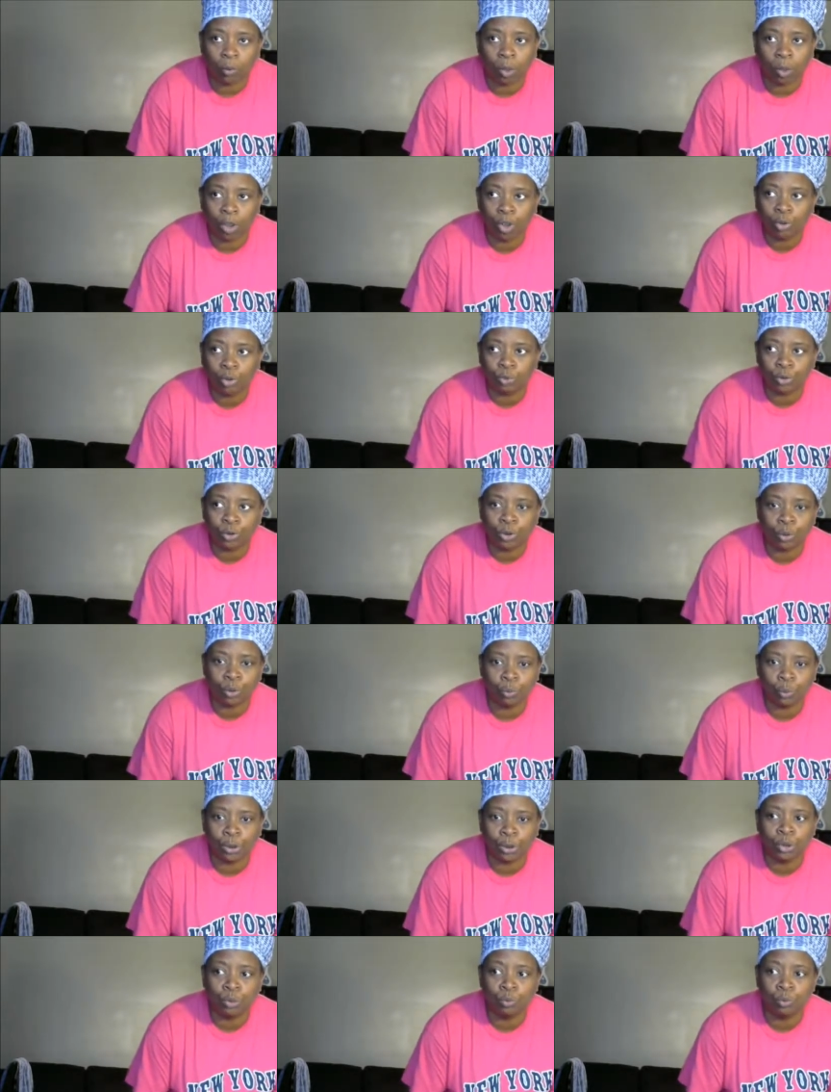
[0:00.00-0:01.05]
What do you do
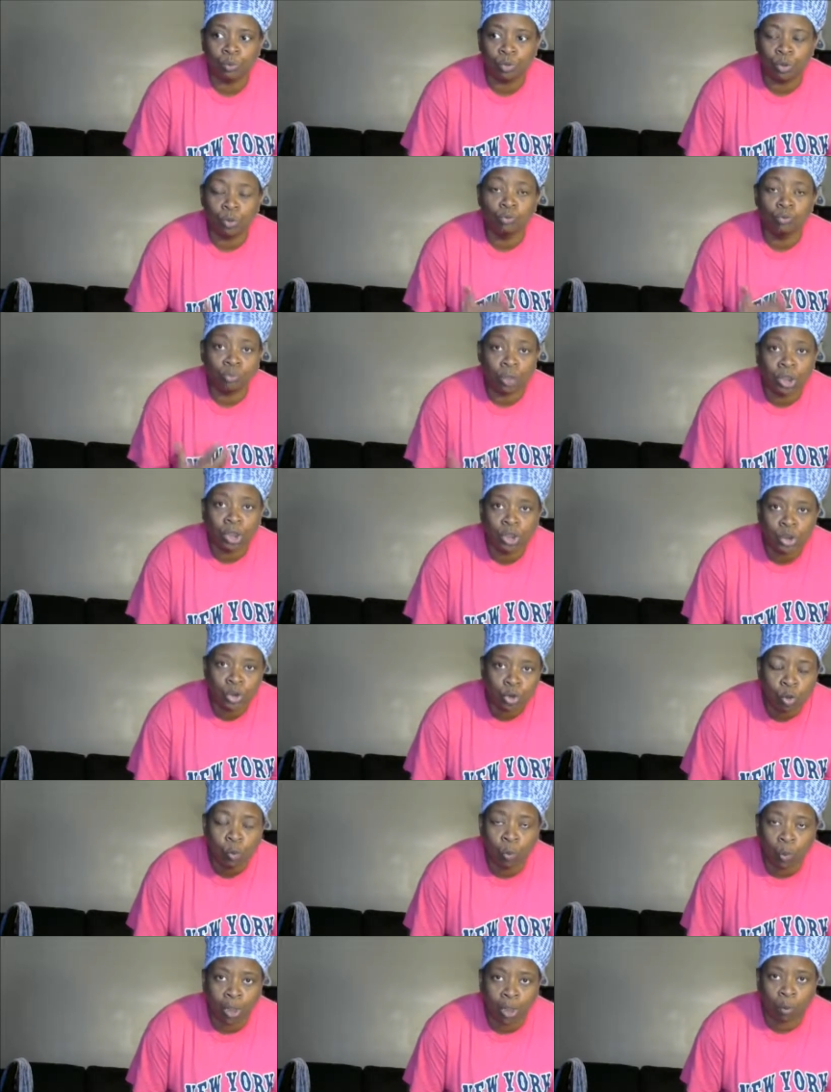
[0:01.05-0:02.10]
when you, you really do
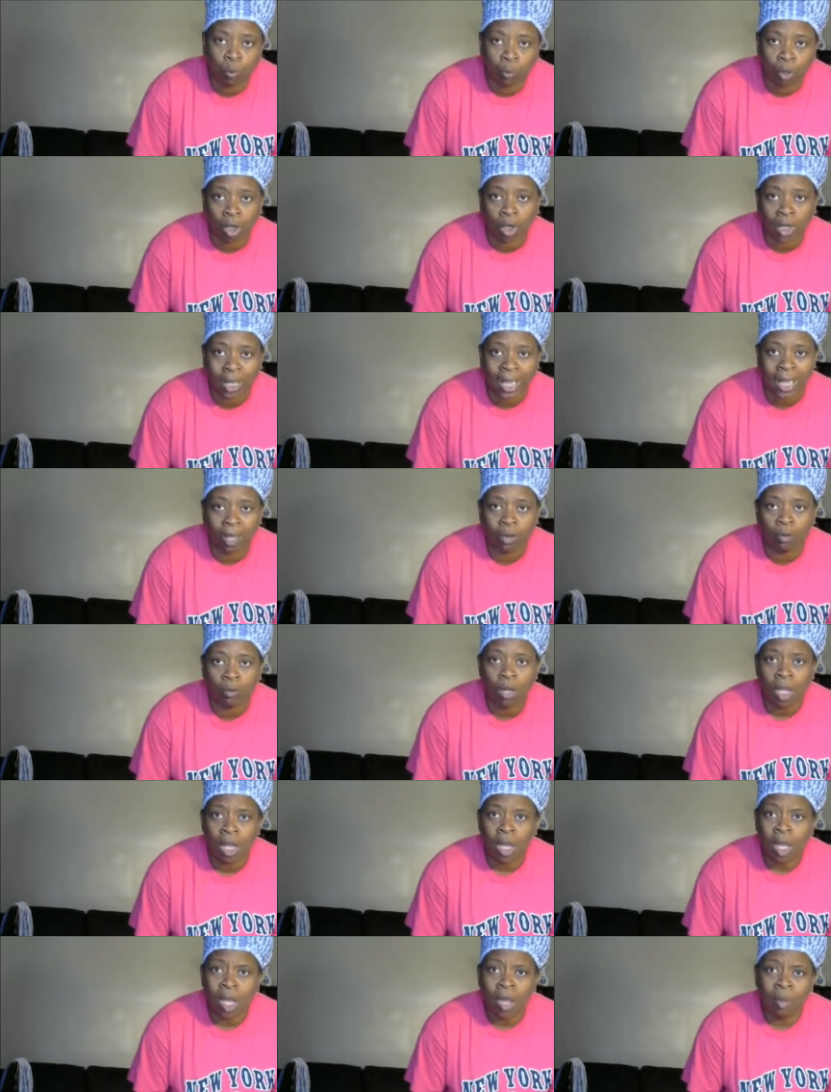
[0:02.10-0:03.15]
want to work out,
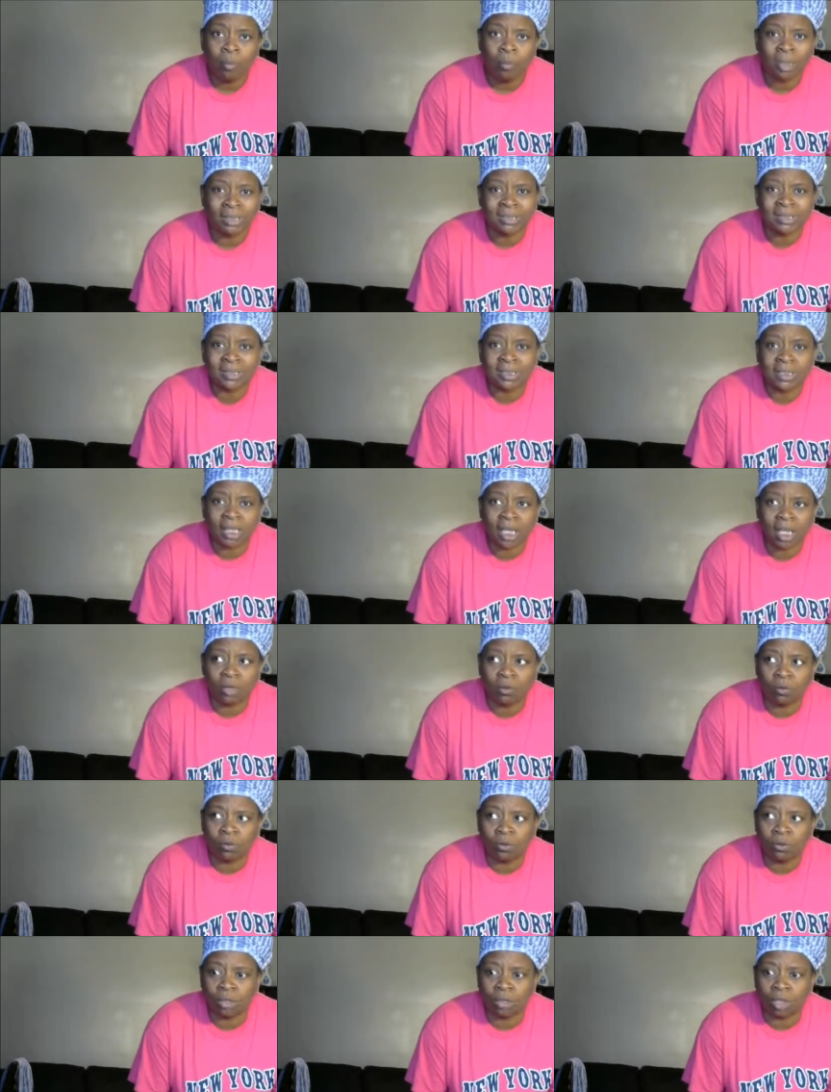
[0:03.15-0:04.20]
but
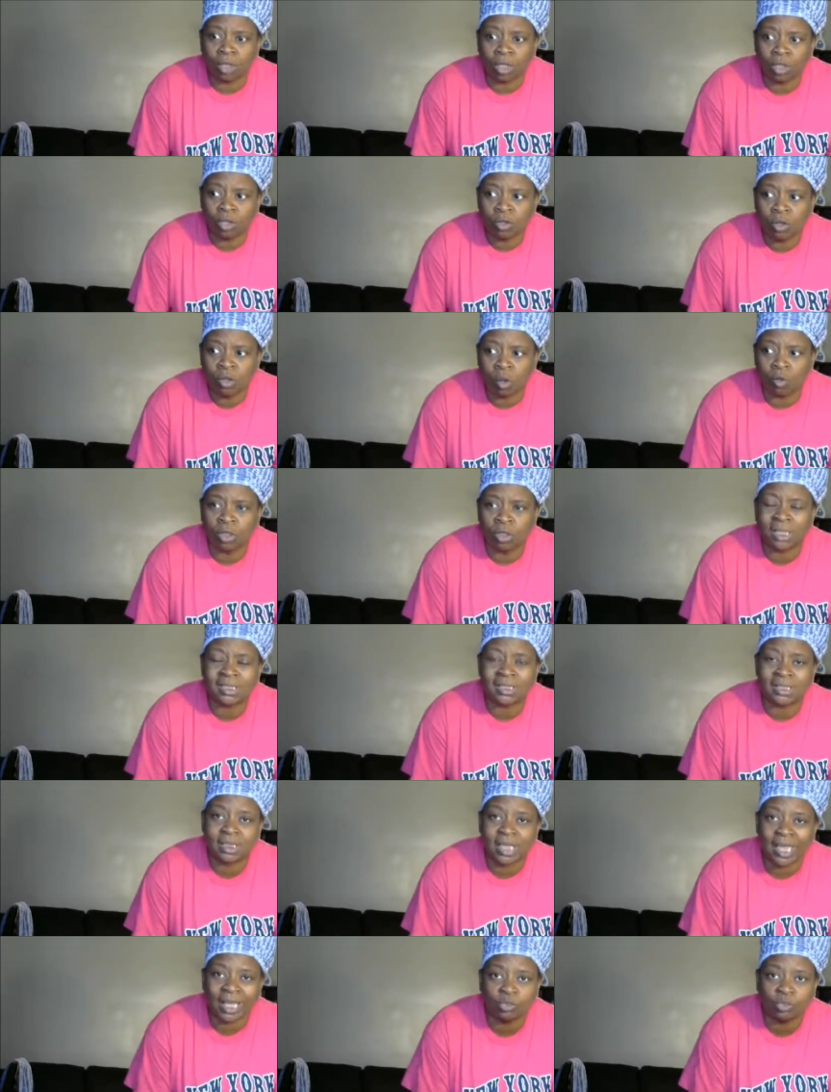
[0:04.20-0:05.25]
still, you know, your
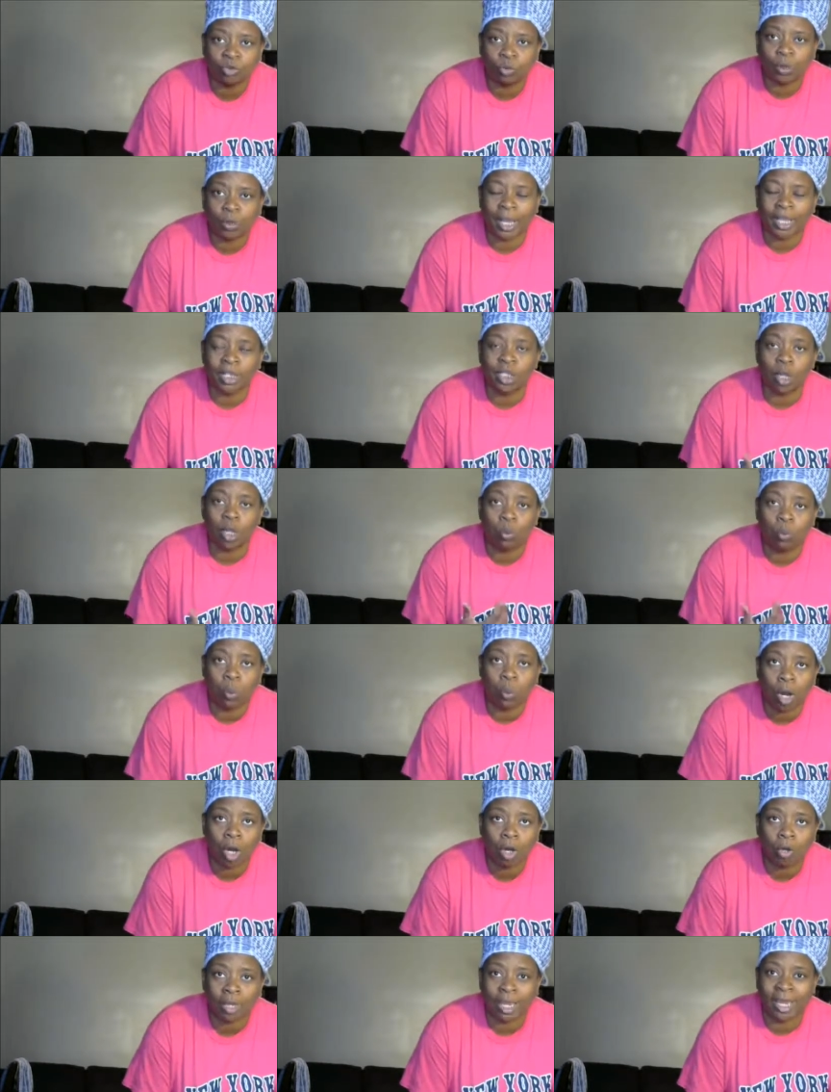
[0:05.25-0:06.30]
schedule and your
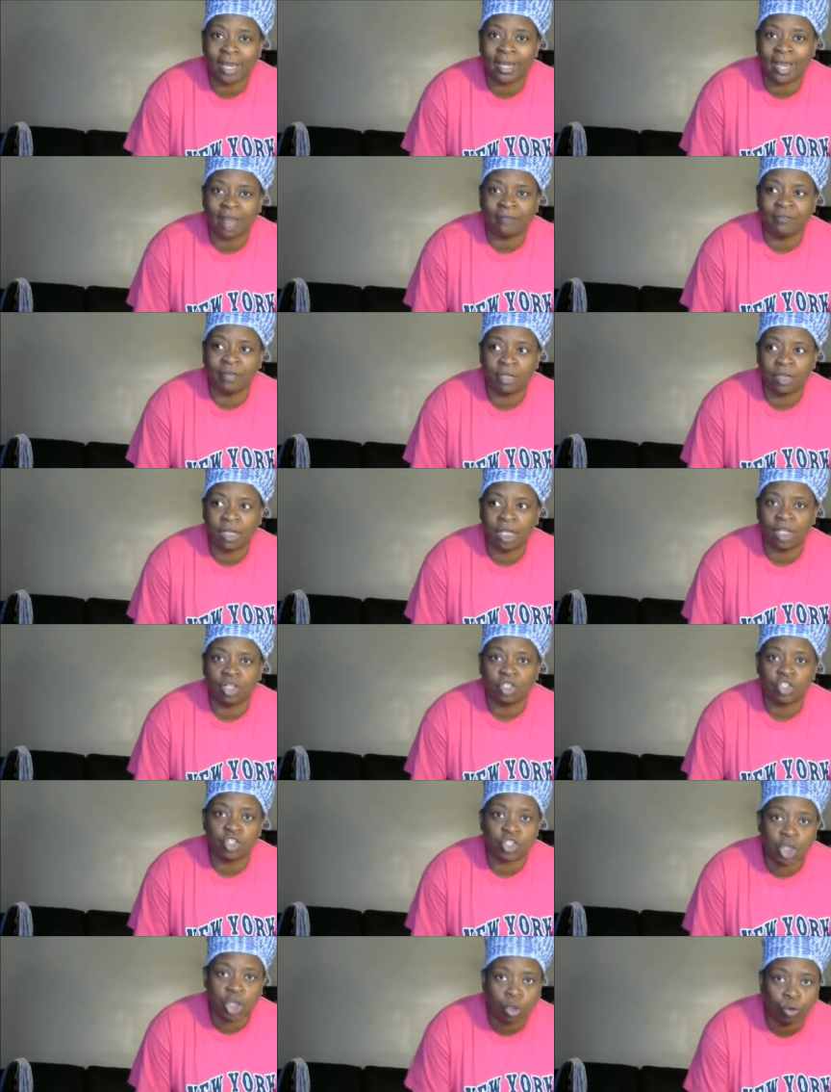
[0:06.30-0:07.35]
work and everything,
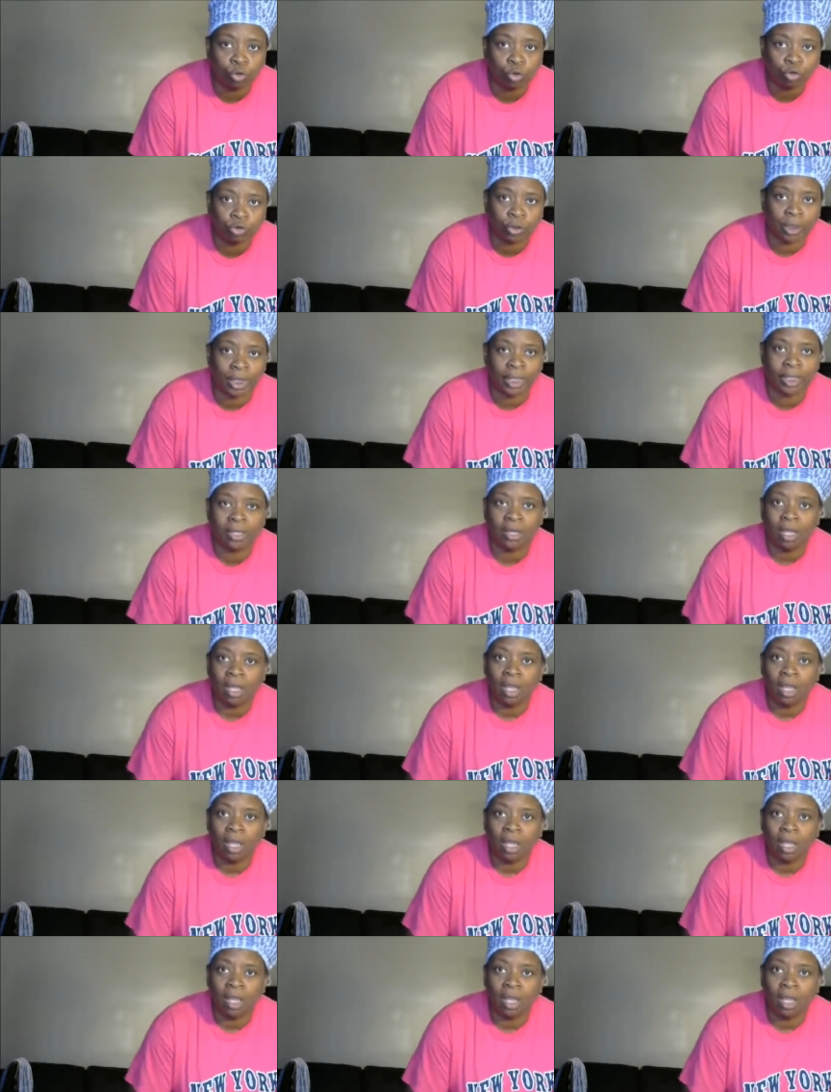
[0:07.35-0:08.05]
children,